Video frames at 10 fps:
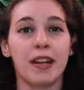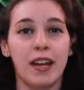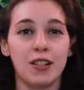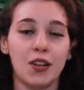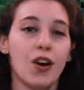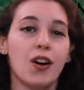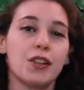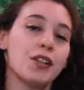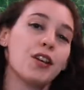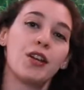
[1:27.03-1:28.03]
Again, it's
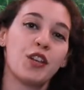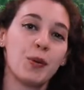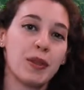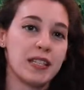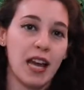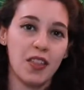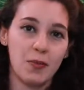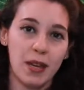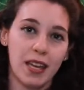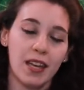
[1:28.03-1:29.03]
called You'll Be the Death
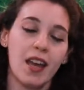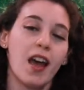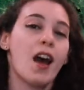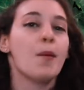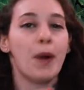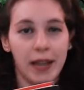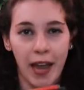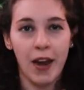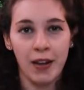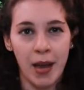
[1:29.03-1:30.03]
of Me by
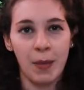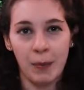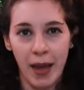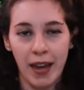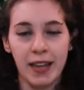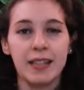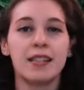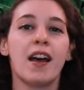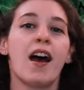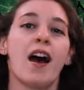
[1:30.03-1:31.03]
Karen M. McManus.